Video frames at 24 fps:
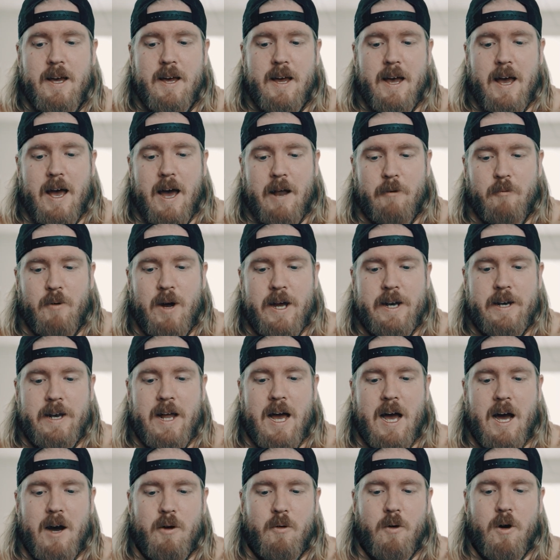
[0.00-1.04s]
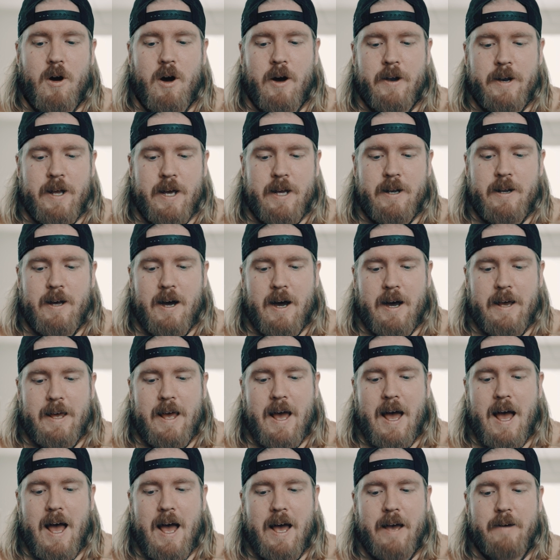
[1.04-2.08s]
And right now on it, I
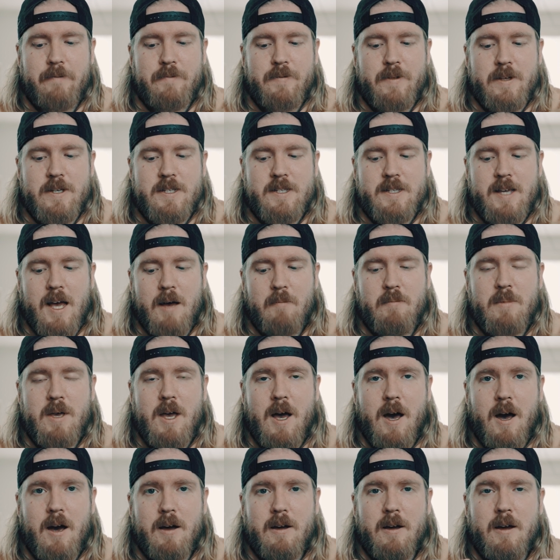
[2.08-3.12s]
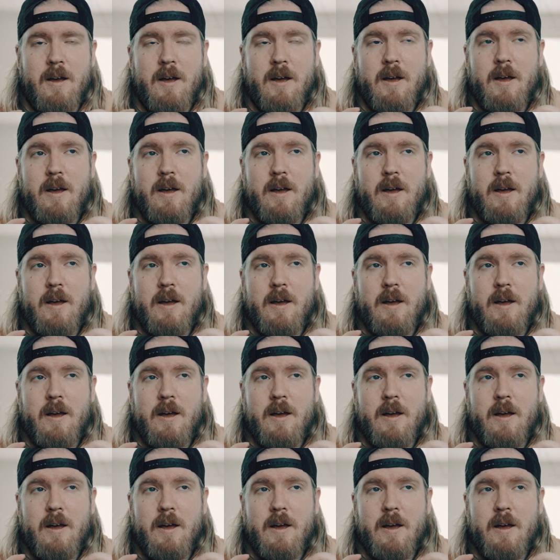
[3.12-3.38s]
have the Samyang